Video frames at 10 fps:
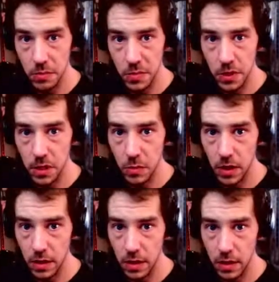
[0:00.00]

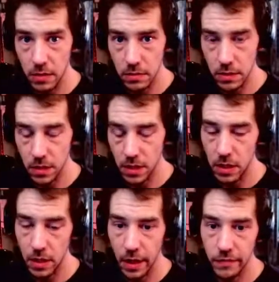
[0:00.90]
seemingly, and he
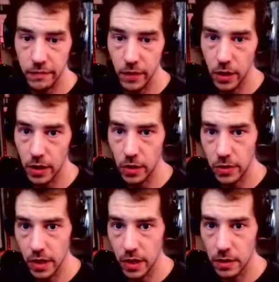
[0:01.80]
left very
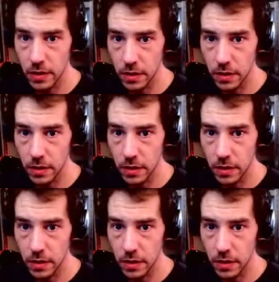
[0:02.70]
early,